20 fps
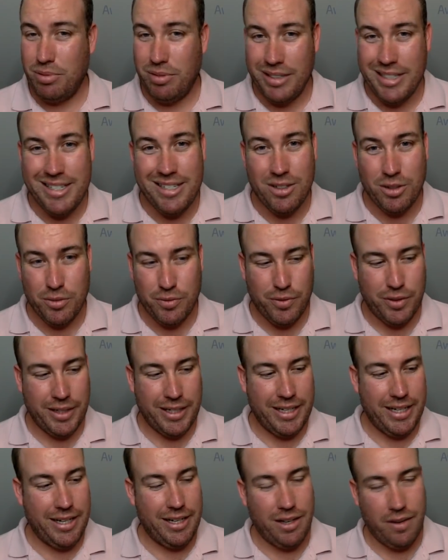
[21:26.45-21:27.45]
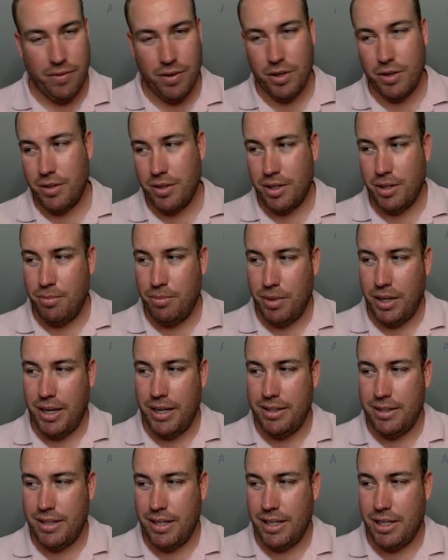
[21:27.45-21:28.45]
Please don't forget, if you're going to
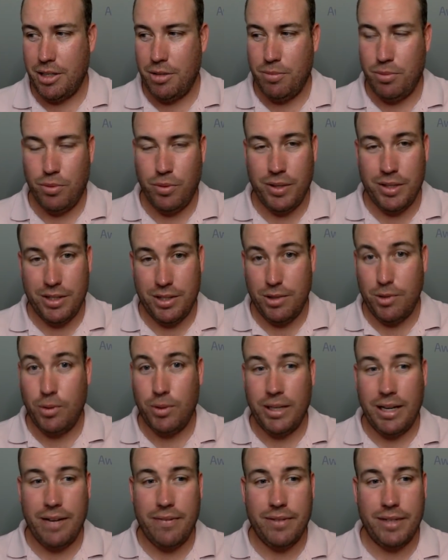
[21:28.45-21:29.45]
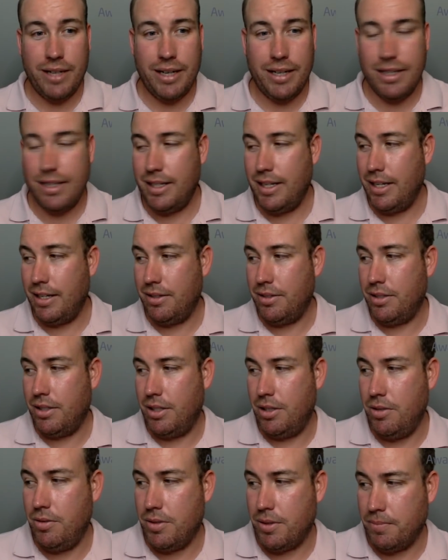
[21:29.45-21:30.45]
combine Thank You points, you only have 90 days
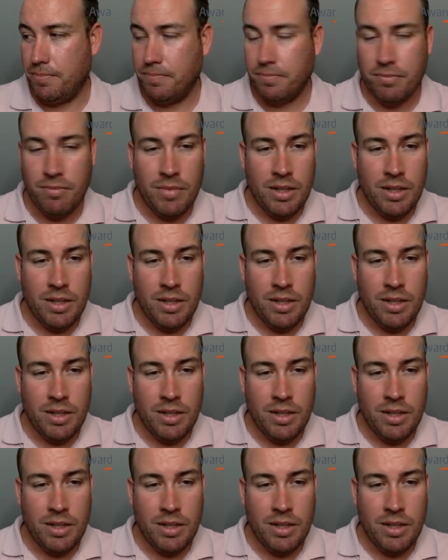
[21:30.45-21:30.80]
to use them.